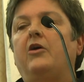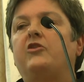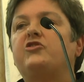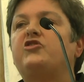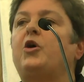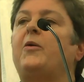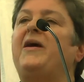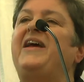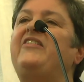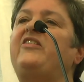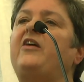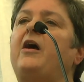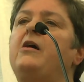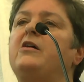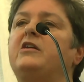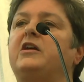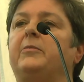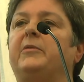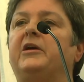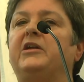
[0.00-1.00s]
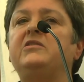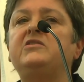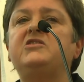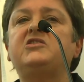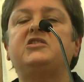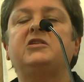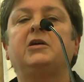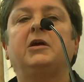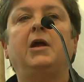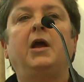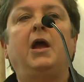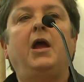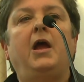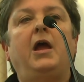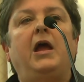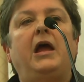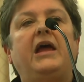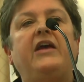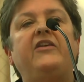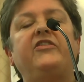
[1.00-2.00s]
So his argument
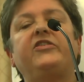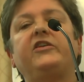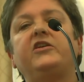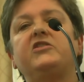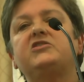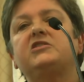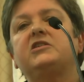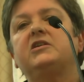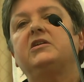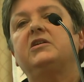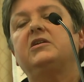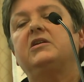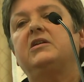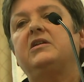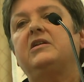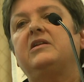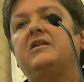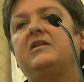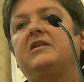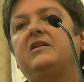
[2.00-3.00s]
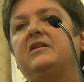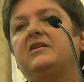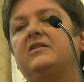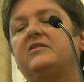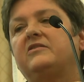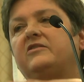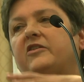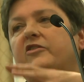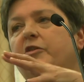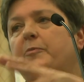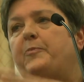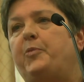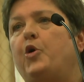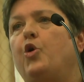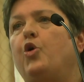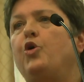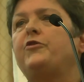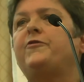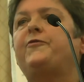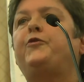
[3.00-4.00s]
is that the
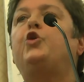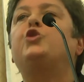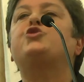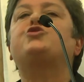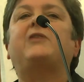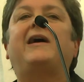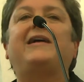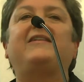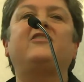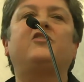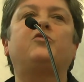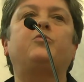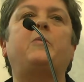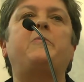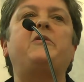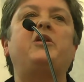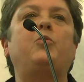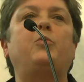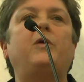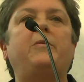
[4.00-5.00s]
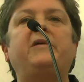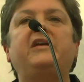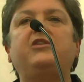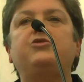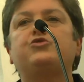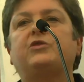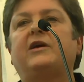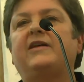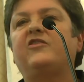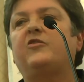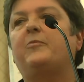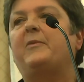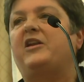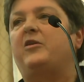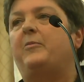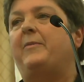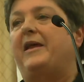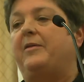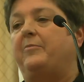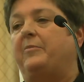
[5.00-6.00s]
support for trans women are women, trans
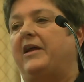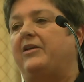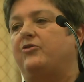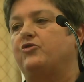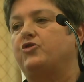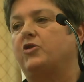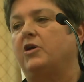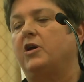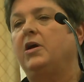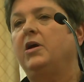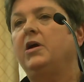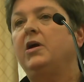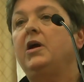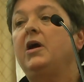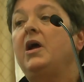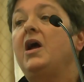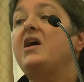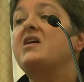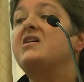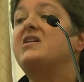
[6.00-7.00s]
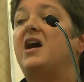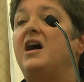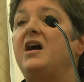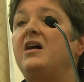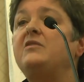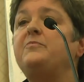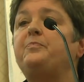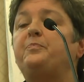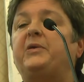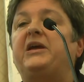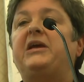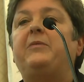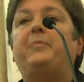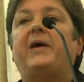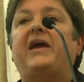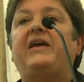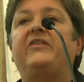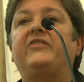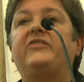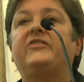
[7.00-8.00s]
men are men mantra can't be
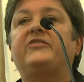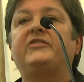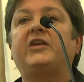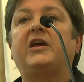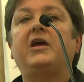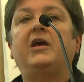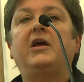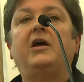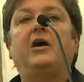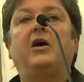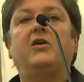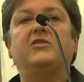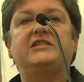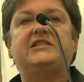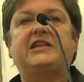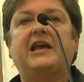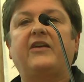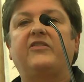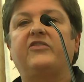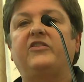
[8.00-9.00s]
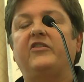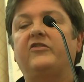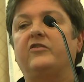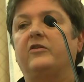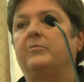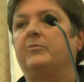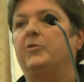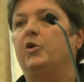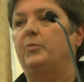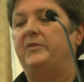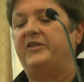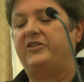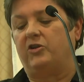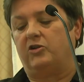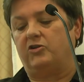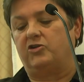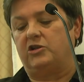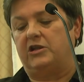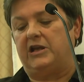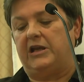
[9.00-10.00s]
based on sexism or
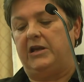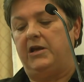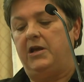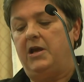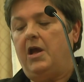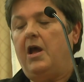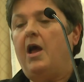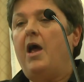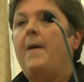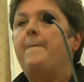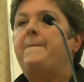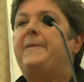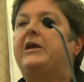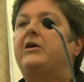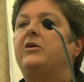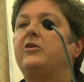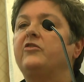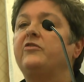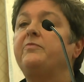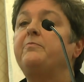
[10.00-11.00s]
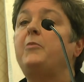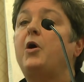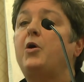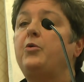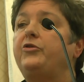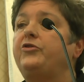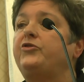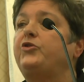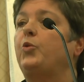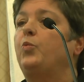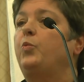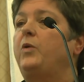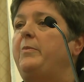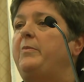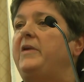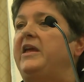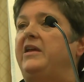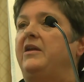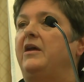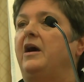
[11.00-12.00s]
misogyny, because most
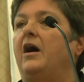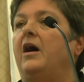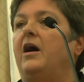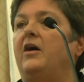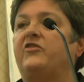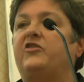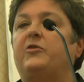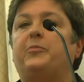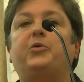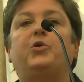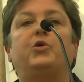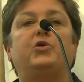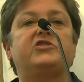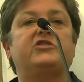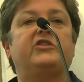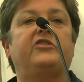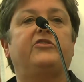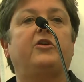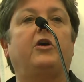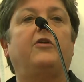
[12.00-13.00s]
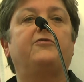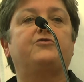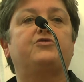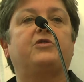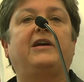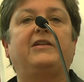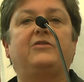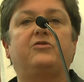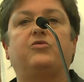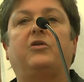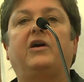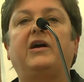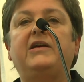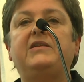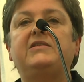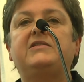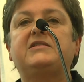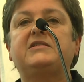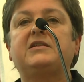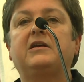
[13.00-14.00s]
women are supporters of trans
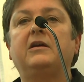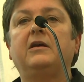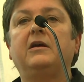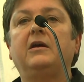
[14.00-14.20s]
rights,